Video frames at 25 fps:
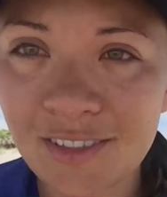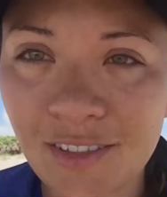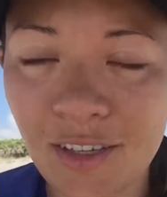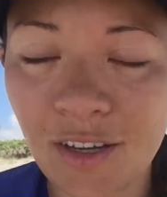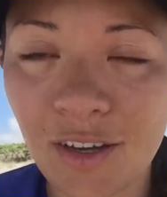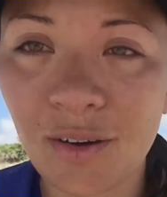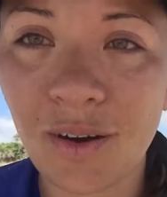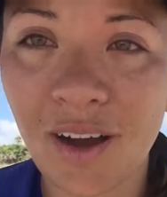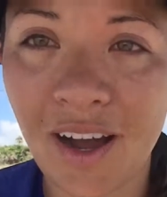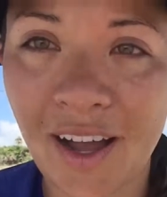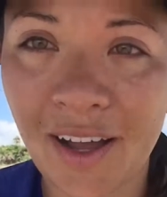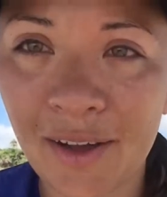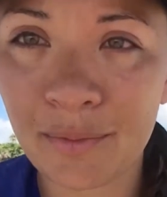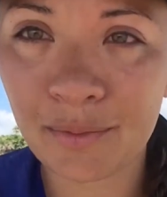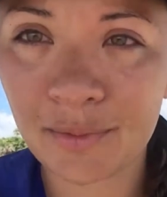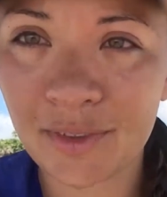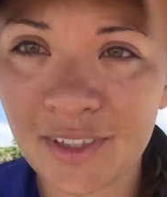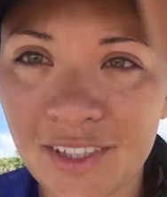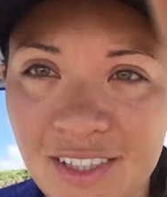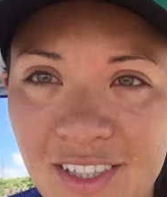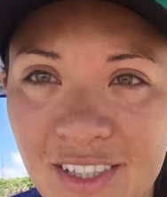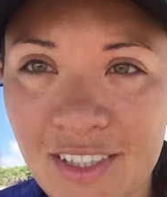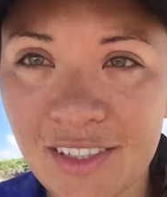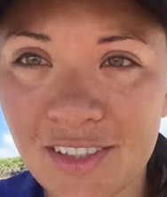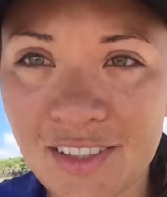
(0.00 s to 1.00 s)
so I'm
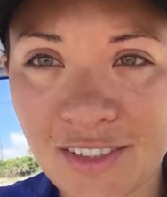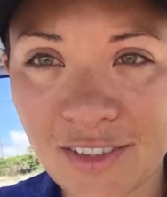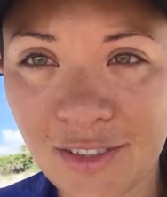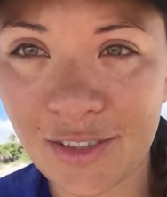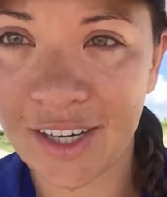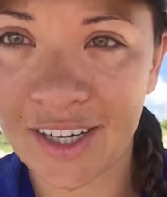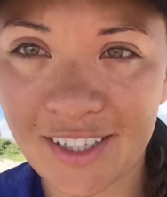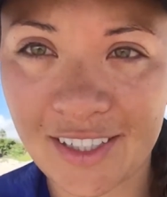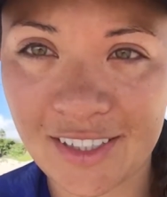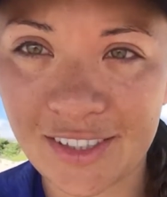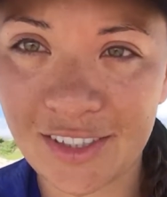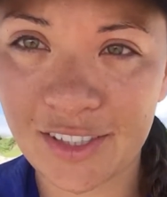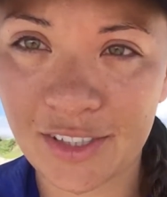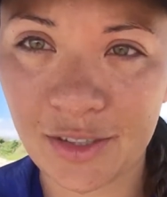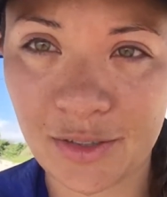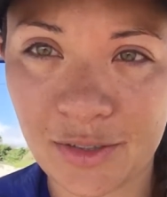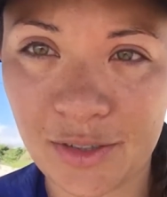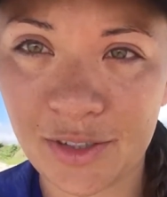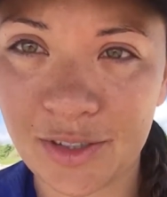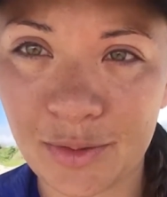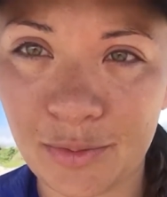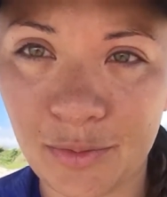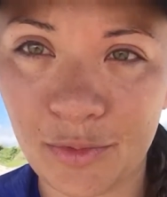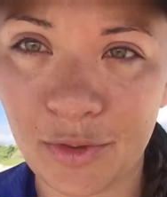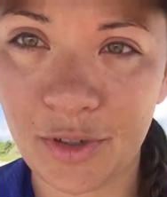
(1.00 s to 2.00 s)
gonna try to do
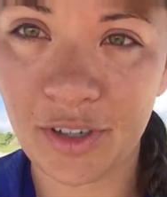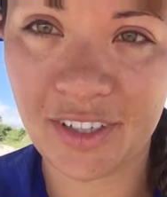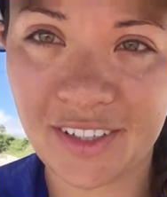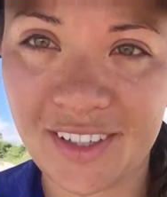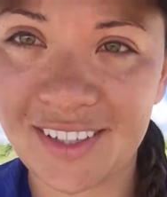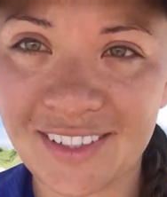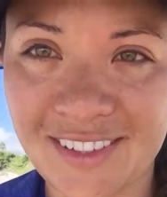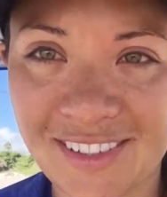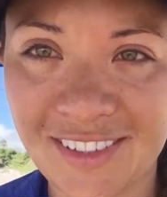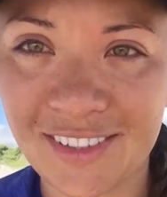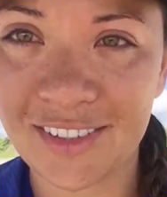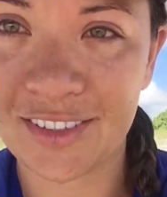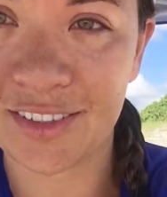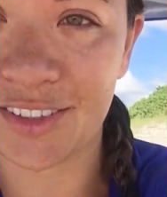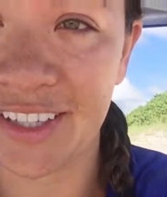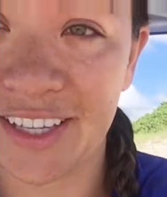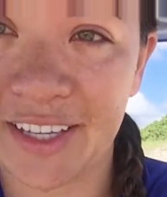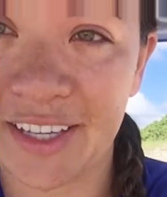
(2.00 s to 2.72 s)
some more of these little